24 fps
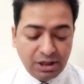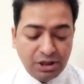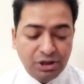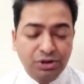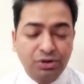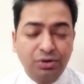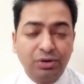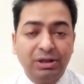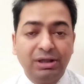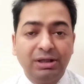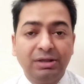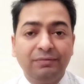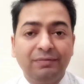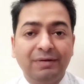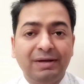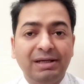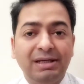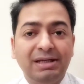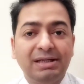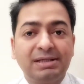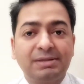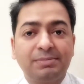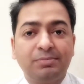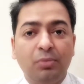So in
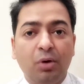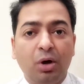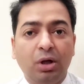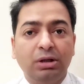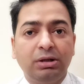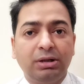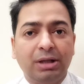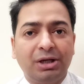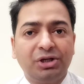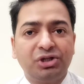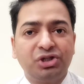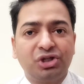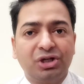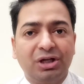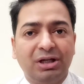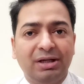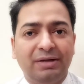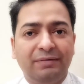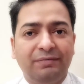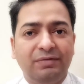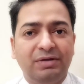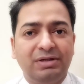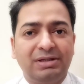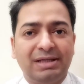very small nutshell,
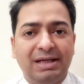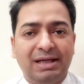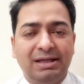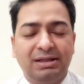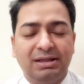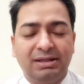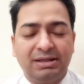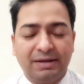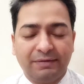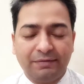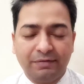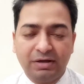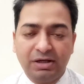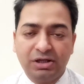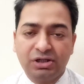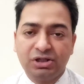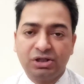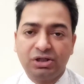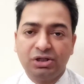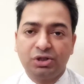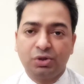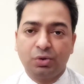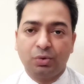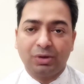if we take the
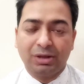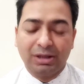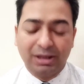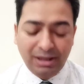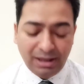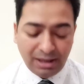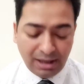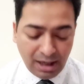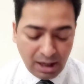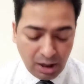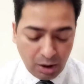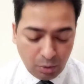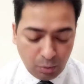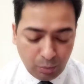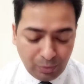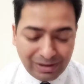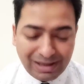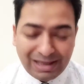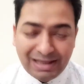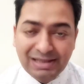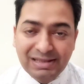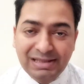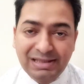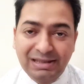definitions only, we
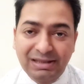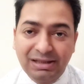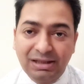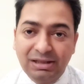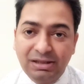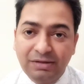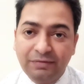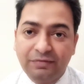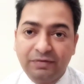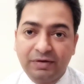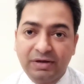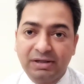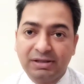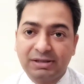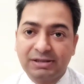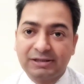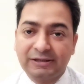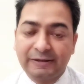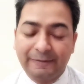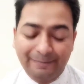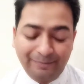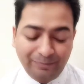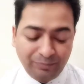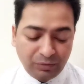can see the
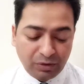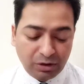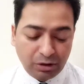difference.